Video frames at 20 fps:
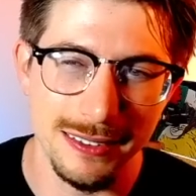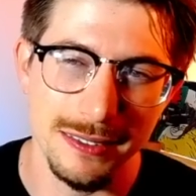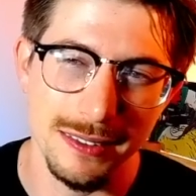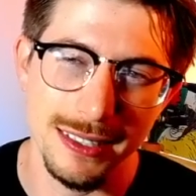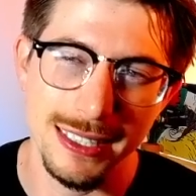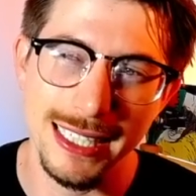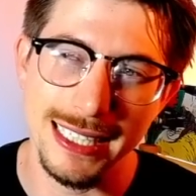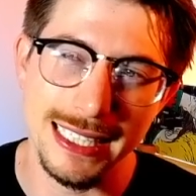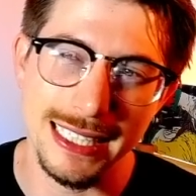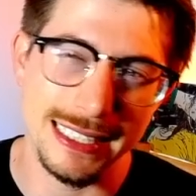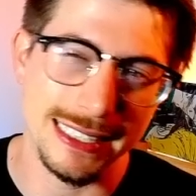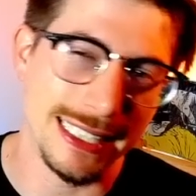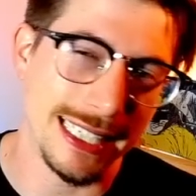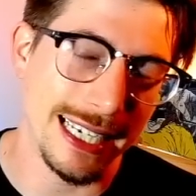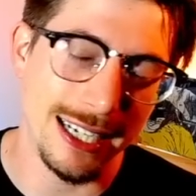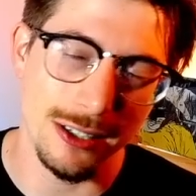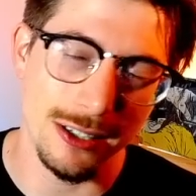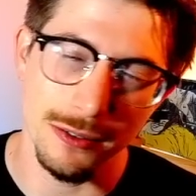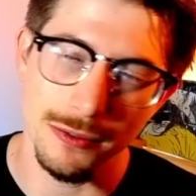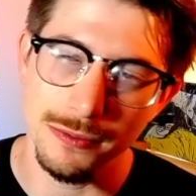Take this thing
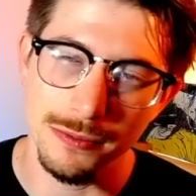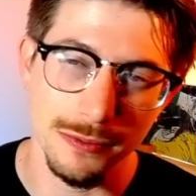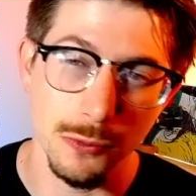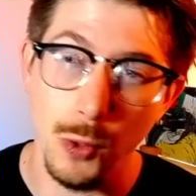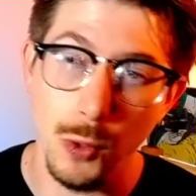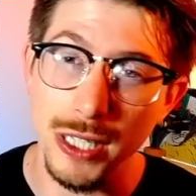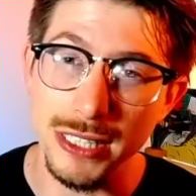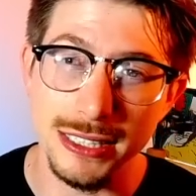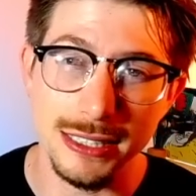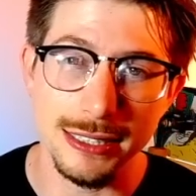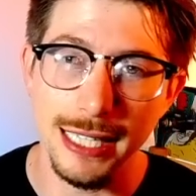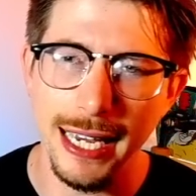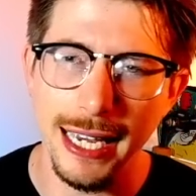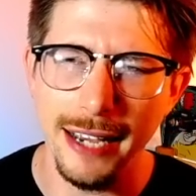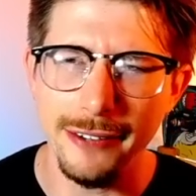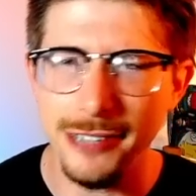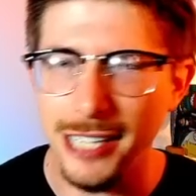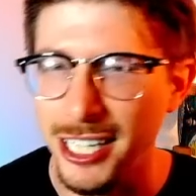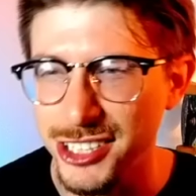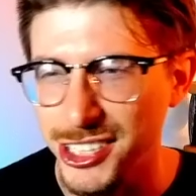out. Waste. They have
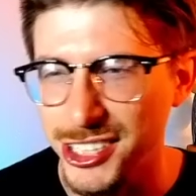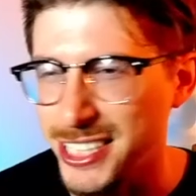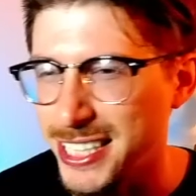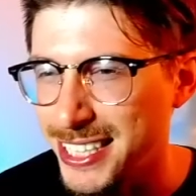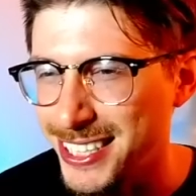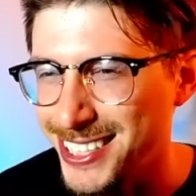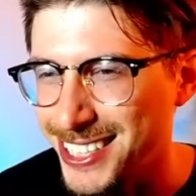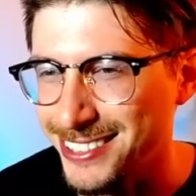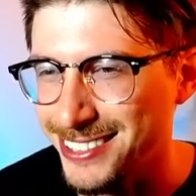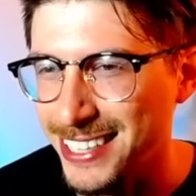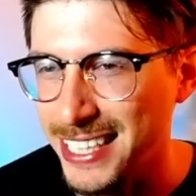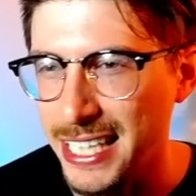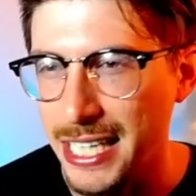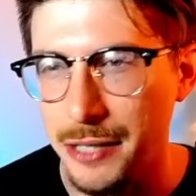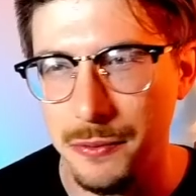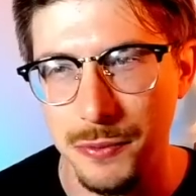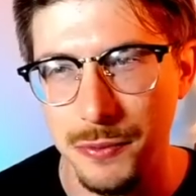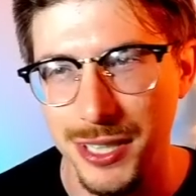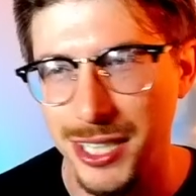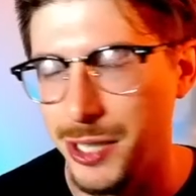100 energy right now.
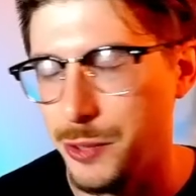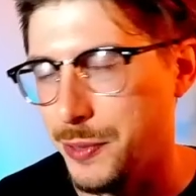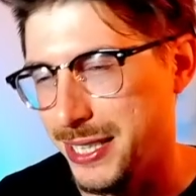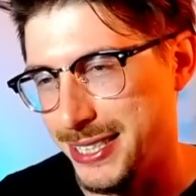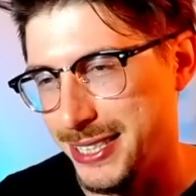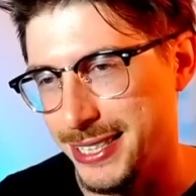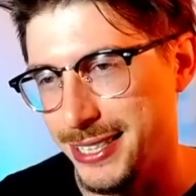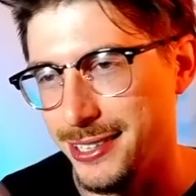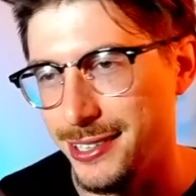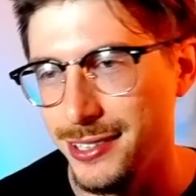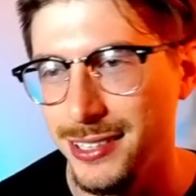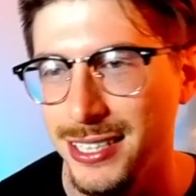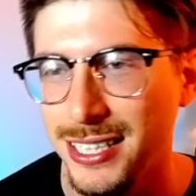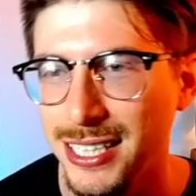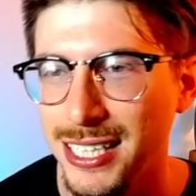We're going to waste it all.